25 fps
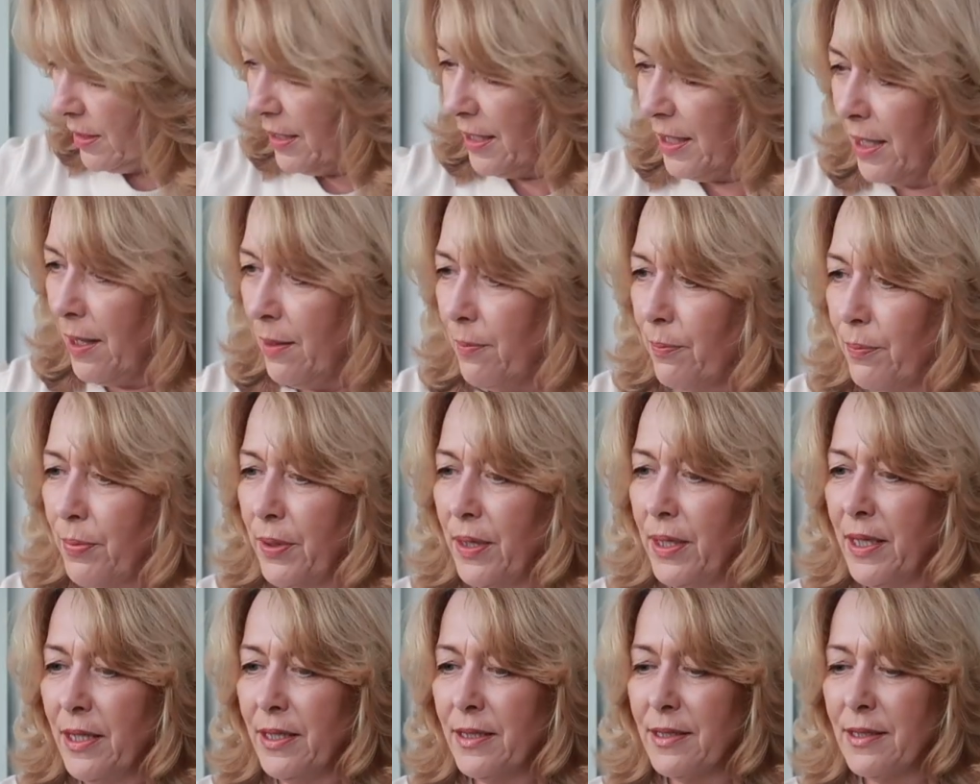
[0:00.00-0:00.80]
Yep,
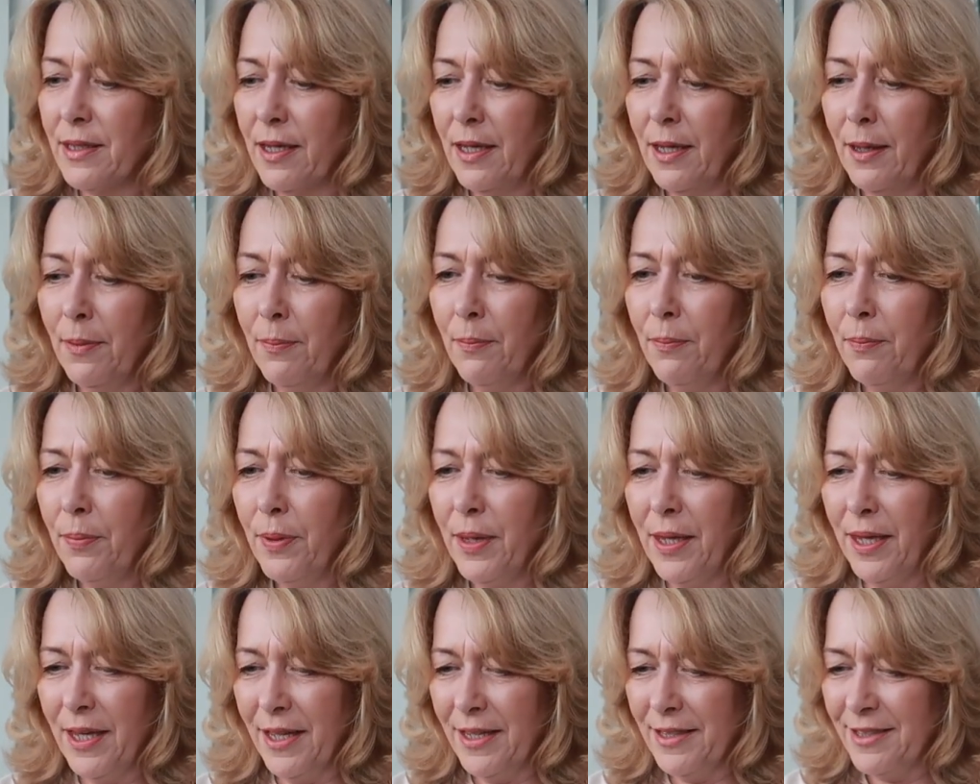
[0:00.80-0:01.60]
it's in
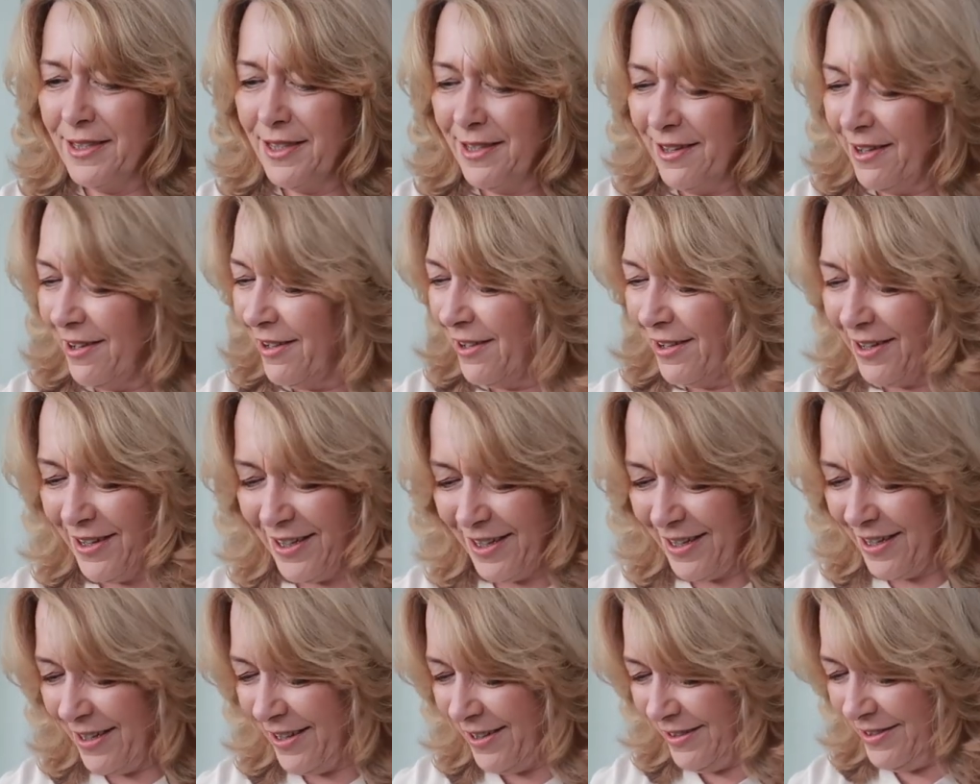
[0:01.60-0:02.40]
bits.
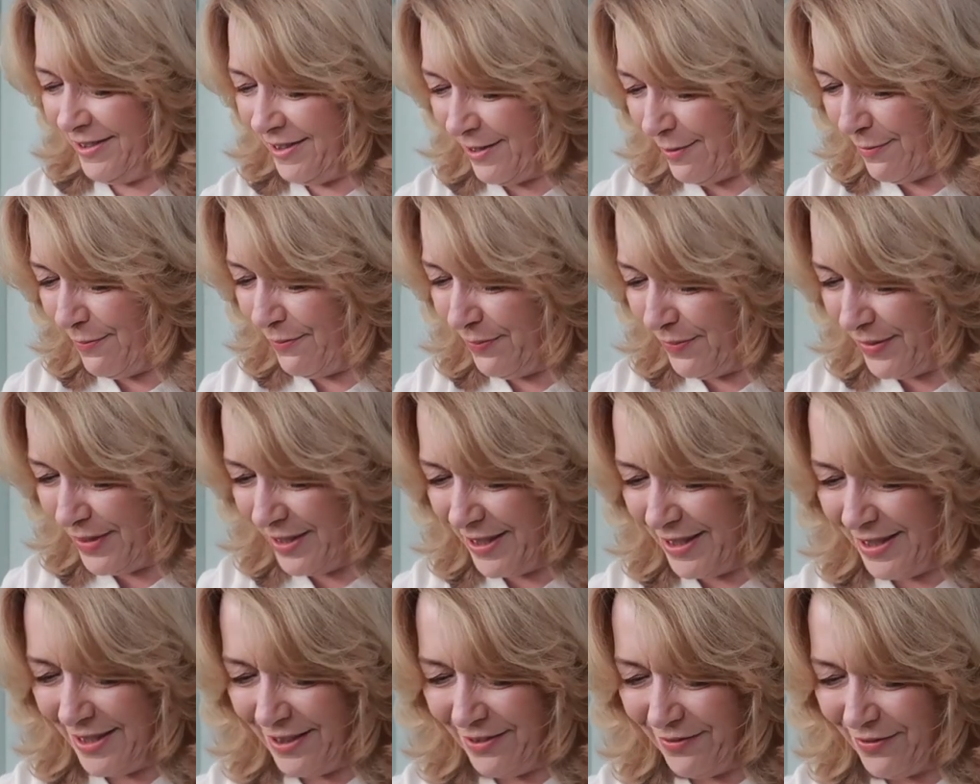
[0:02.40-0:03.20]
I don't
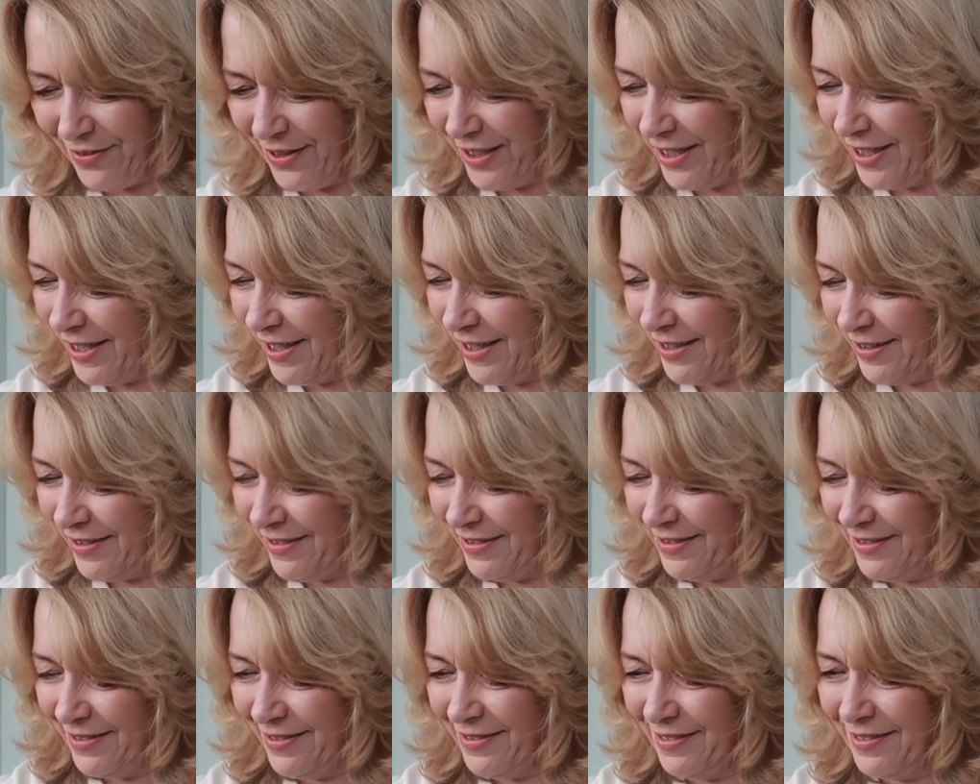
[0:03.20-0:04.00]
believe it.
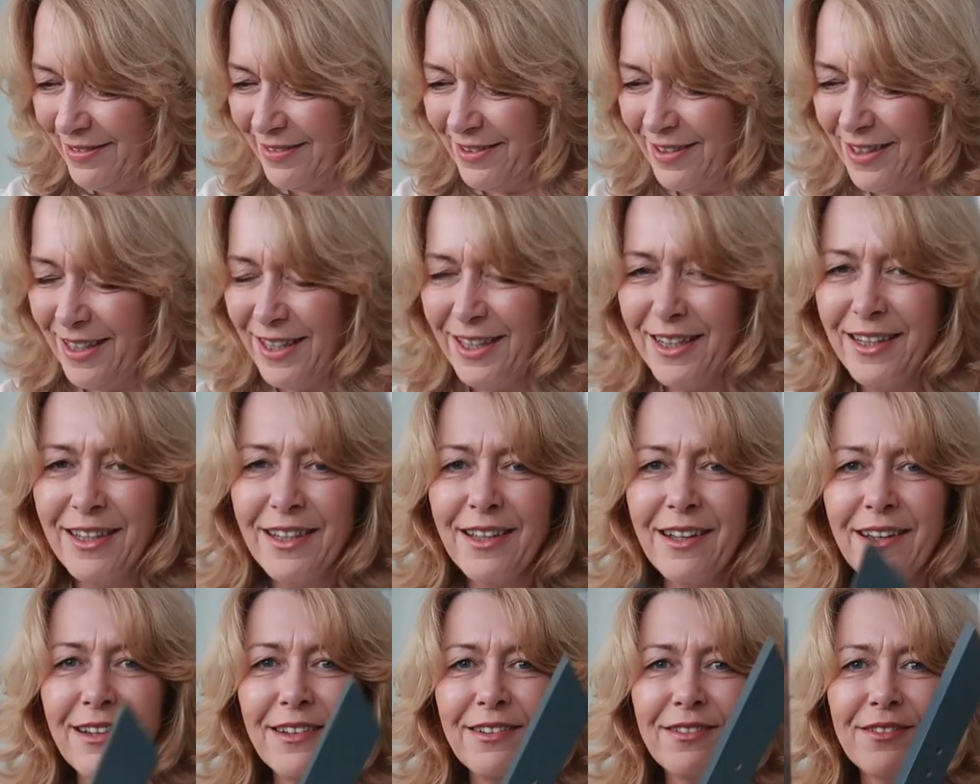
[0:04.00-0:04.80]
Look, there you
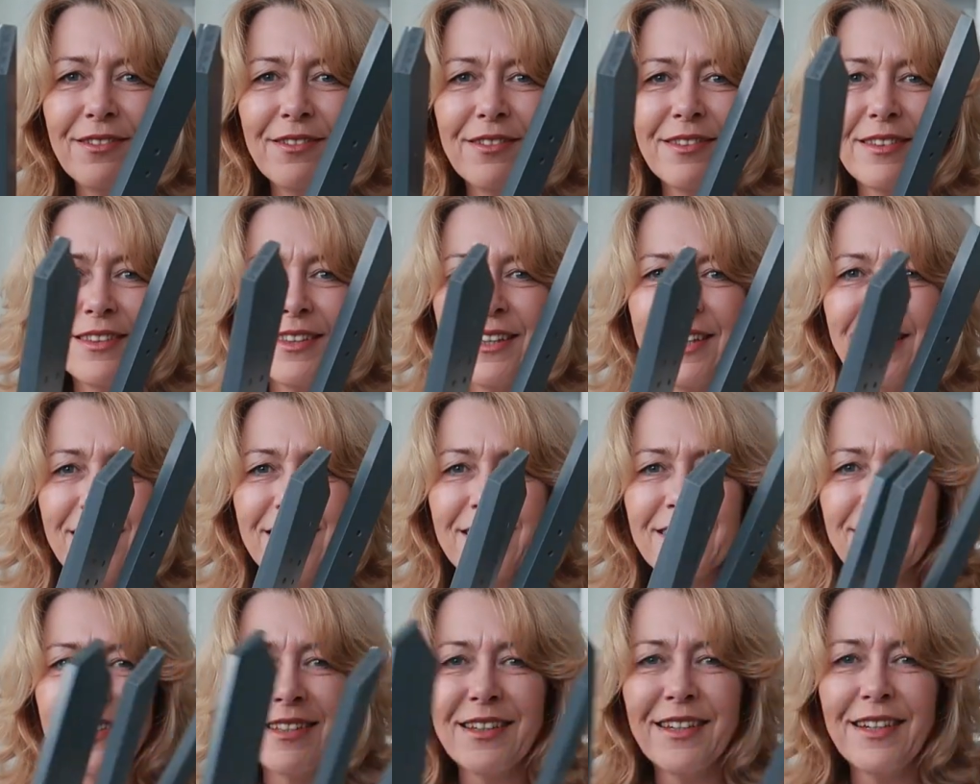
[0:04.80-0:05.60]
go.
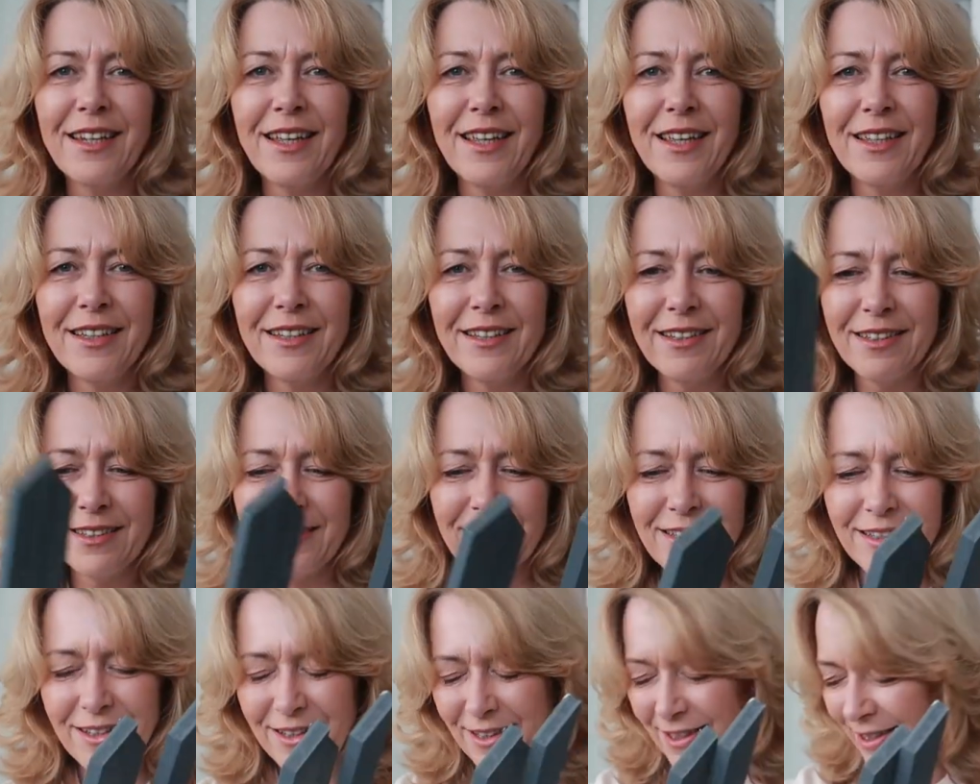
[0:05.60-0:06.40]
There's the
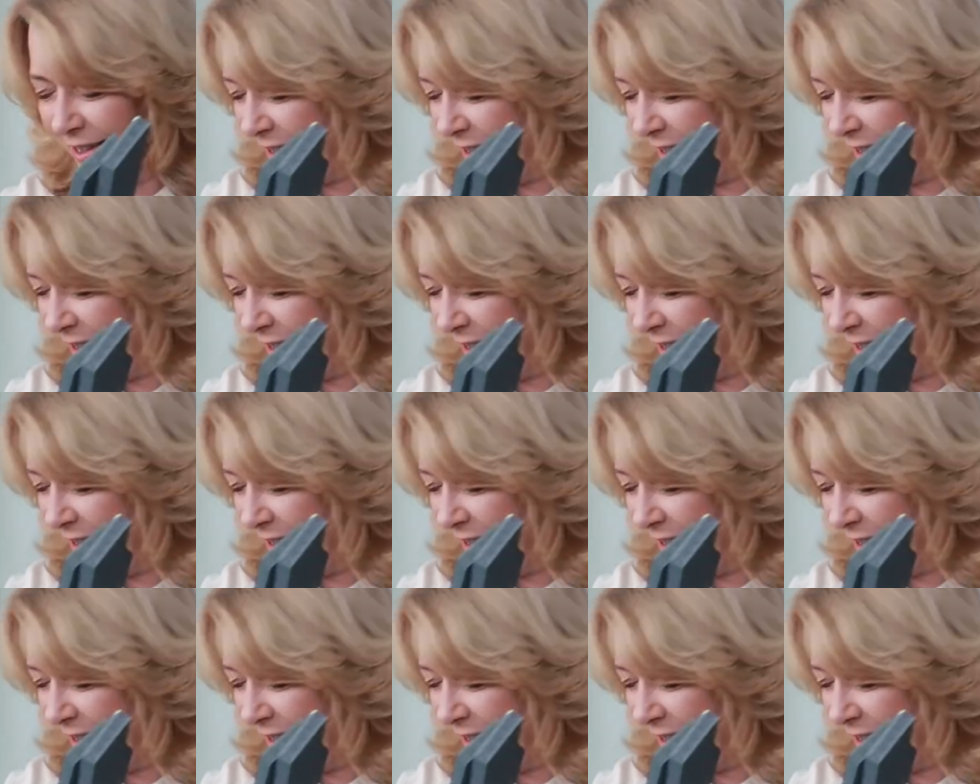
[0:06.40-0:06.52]
legs.